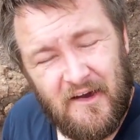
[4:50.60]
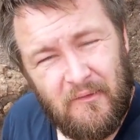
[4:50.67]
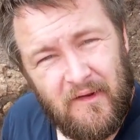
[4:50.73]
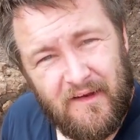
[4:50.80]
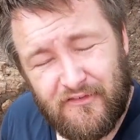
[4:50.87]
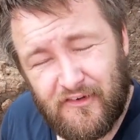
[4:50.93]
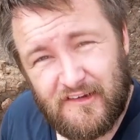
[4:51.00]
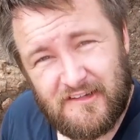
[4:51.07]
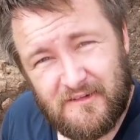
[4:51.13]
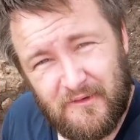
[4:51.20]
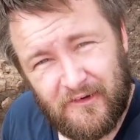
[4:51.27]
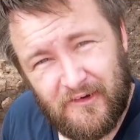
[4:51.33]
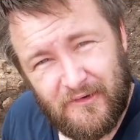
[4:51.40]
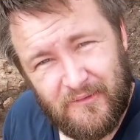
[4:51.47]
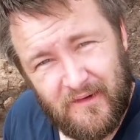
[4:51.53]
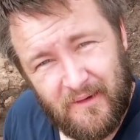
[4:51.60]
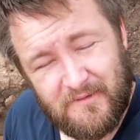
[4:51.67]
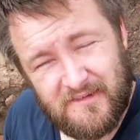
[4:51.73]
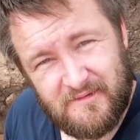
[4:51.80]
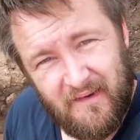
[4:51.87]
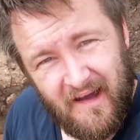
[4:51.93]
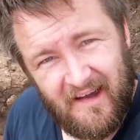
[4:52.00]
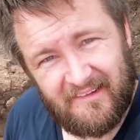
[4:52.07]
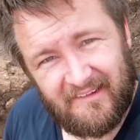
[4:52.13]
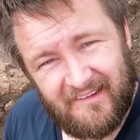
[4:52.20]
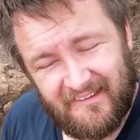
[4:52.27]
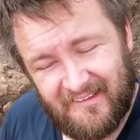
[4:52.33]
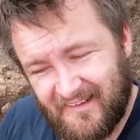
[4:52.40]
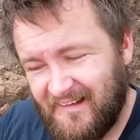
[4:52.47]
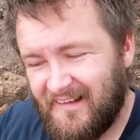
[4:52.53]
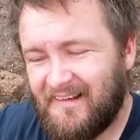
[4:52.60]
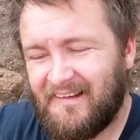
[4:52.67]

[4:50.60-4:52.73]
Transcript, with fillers: know when I've got something good when I'm smiling?